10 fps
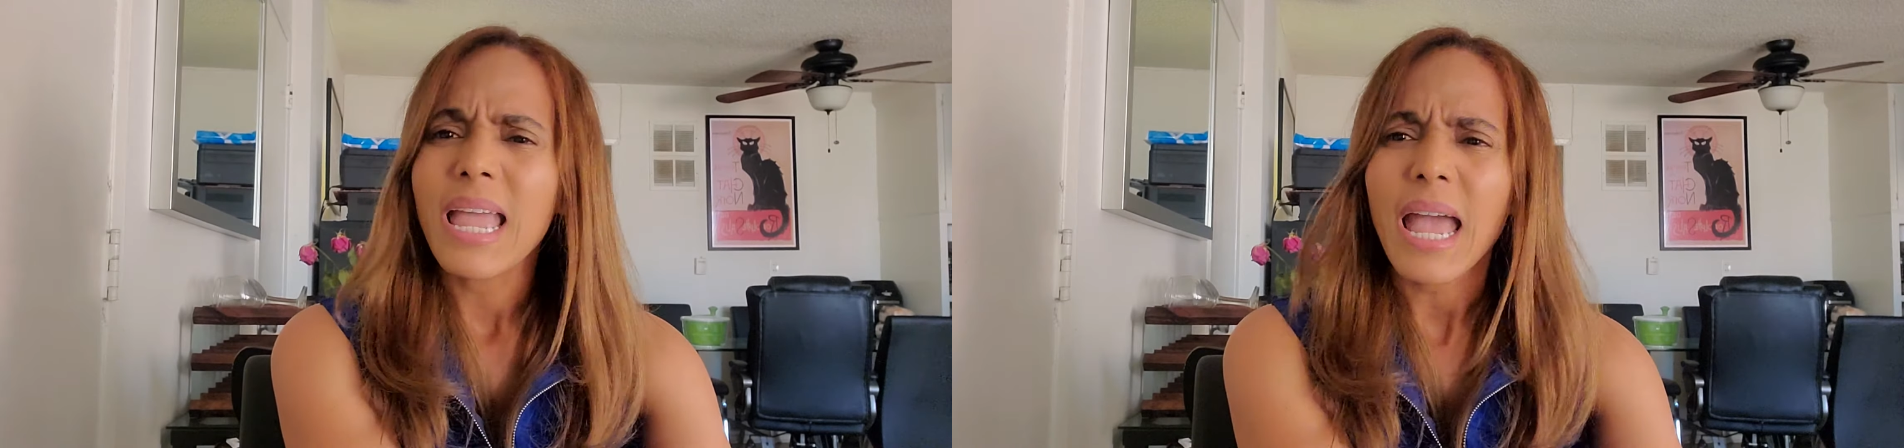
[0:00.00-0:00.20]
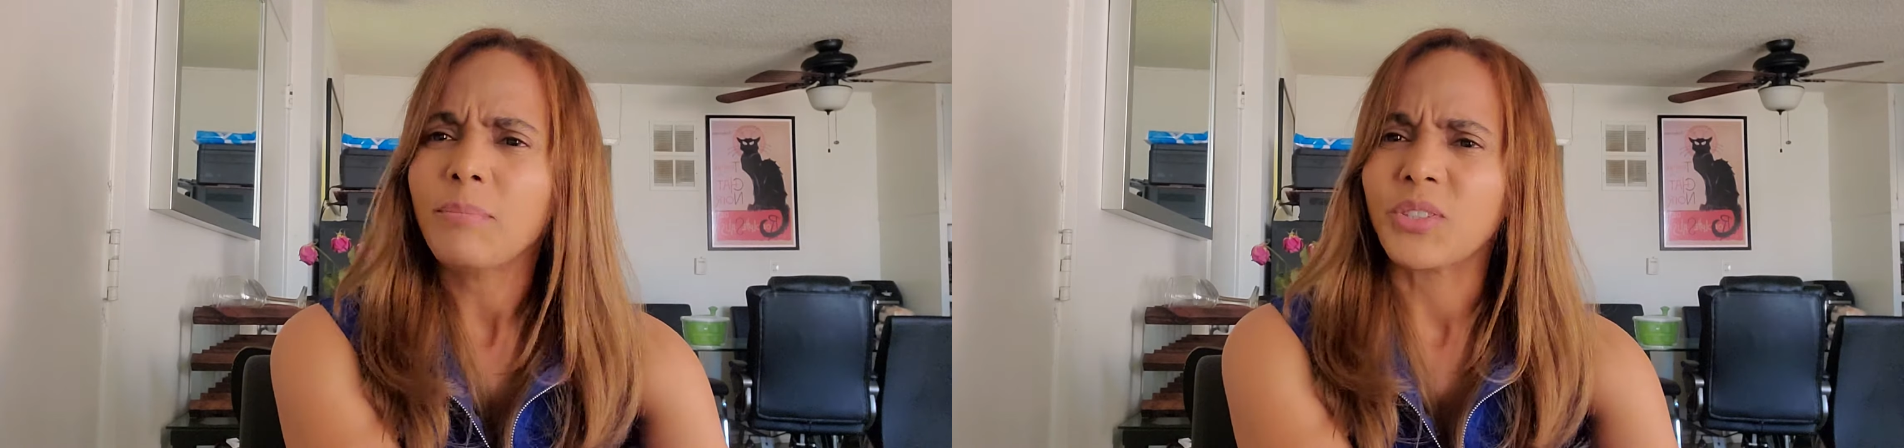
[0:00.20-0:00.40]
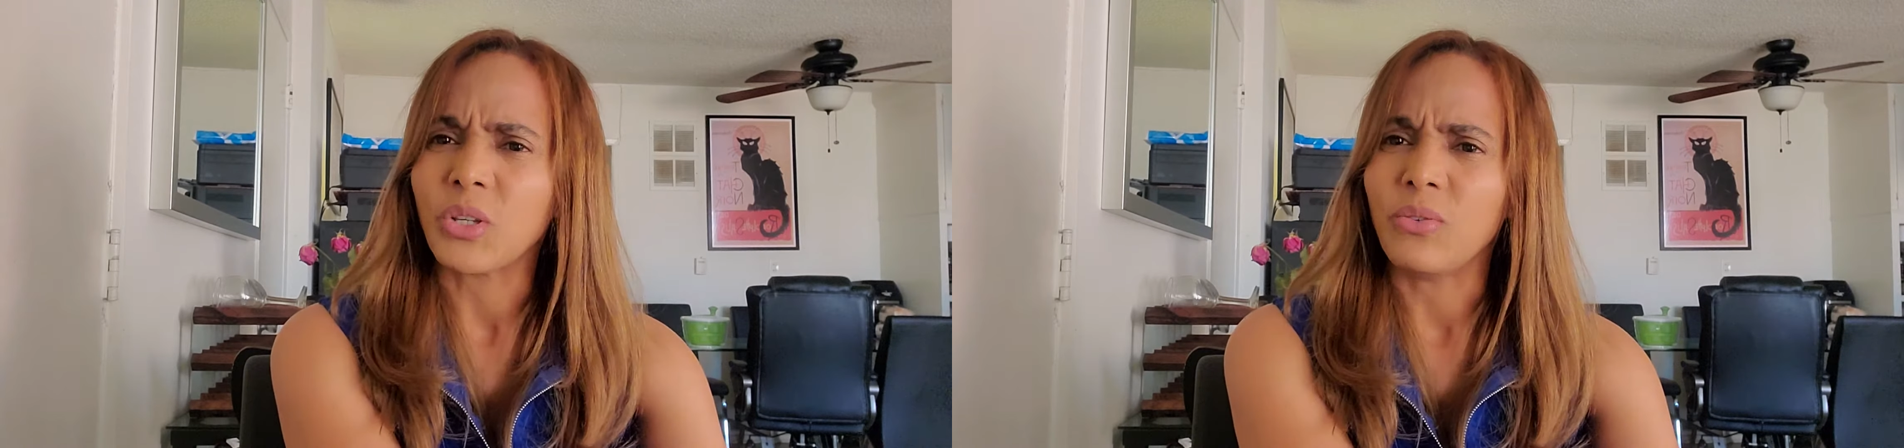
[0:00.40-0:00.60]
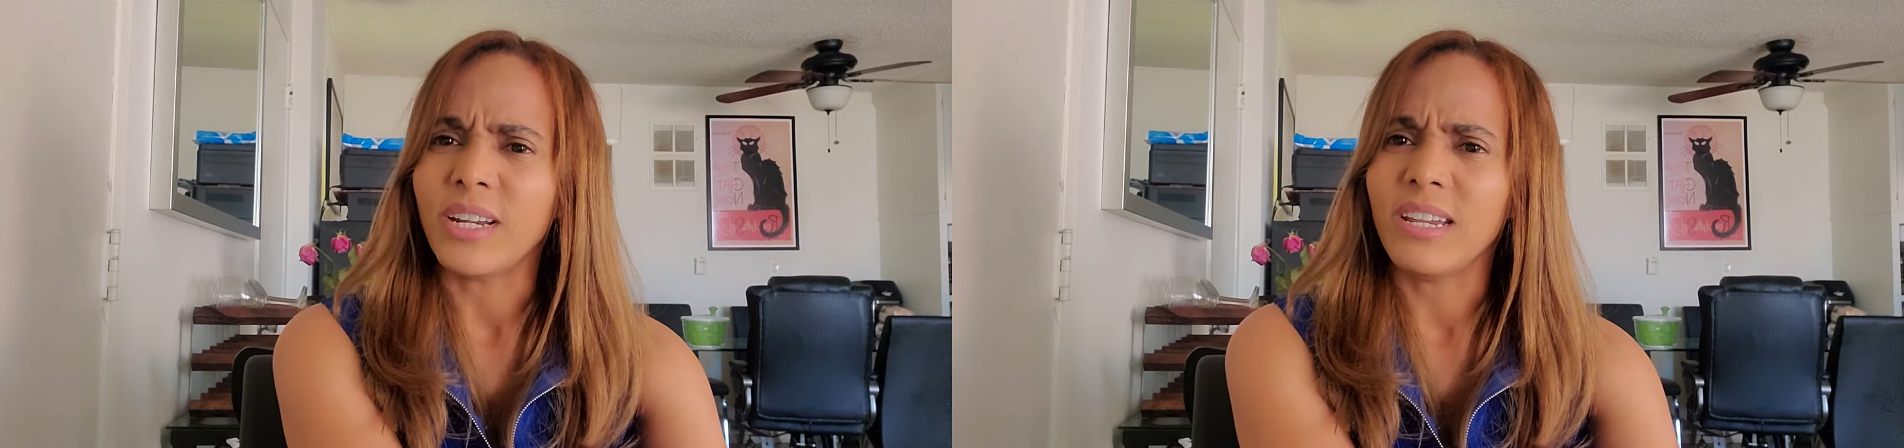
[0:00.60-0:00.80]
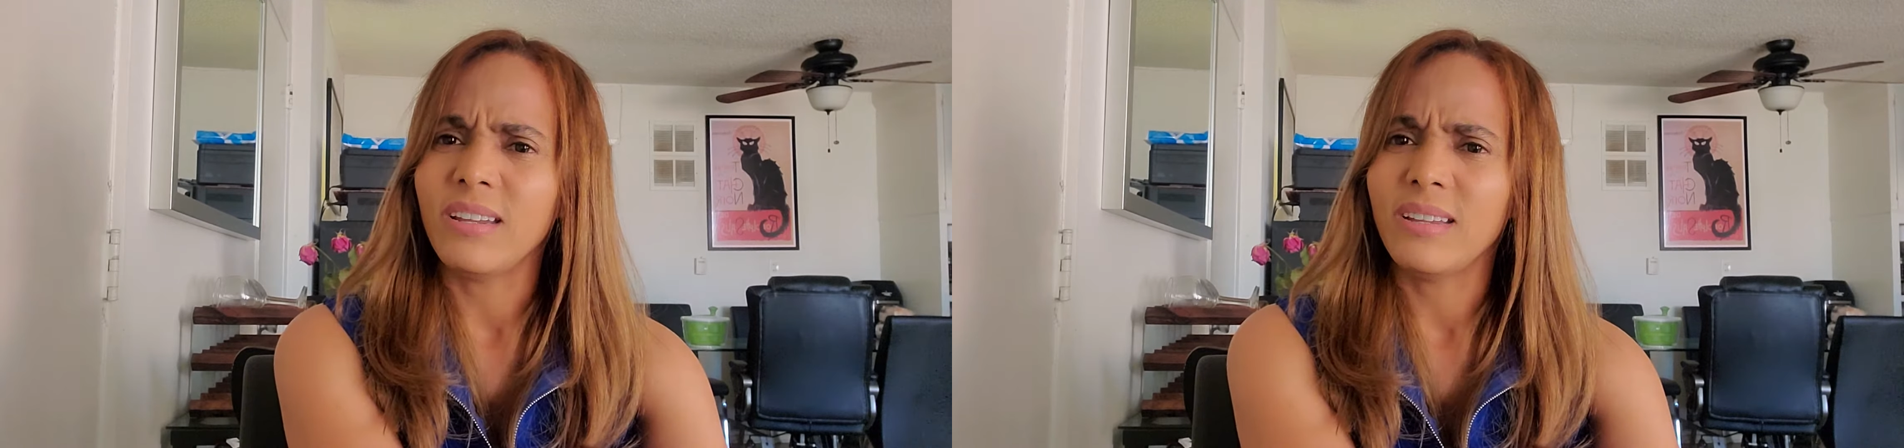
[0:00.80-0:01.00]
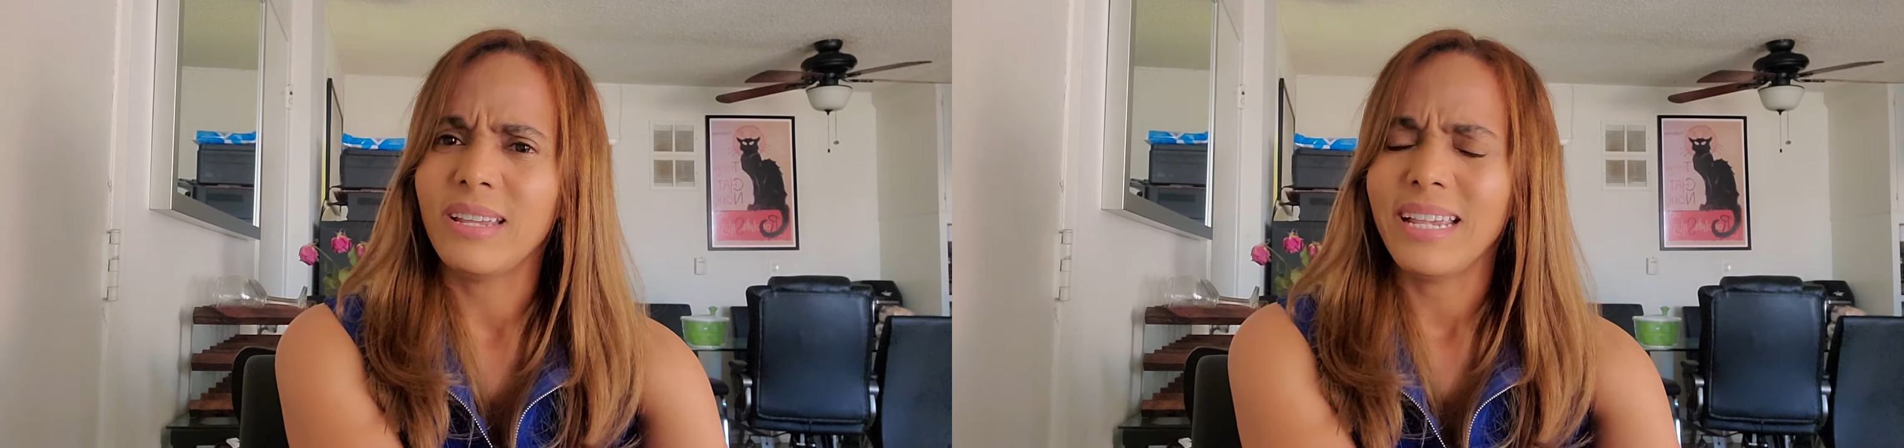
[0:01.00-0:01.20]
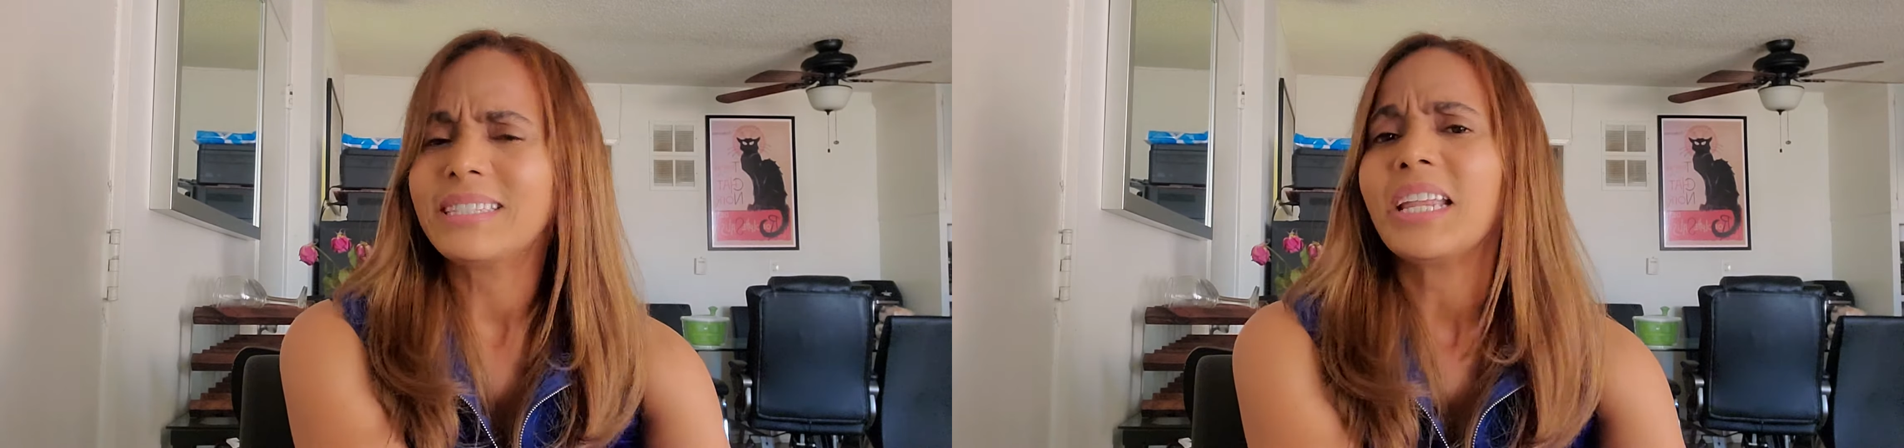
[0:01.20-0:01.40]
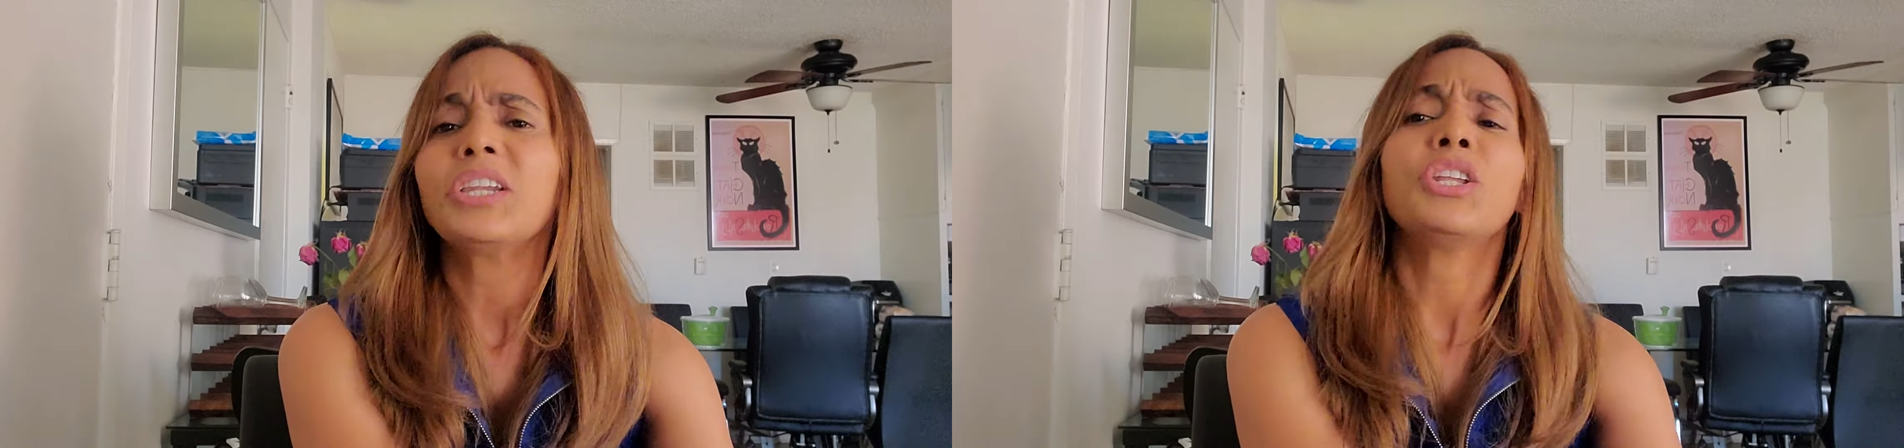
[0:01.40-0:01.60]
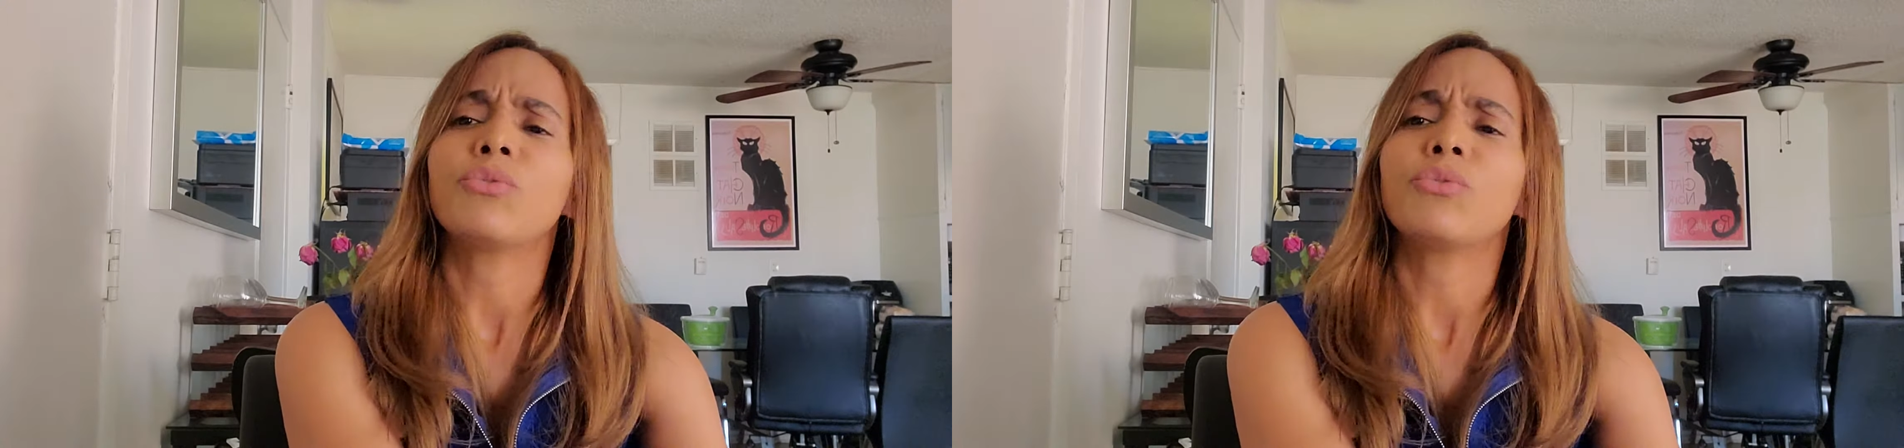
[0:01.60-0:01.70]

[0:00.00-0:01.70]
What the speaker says: I'm sorry. Is there any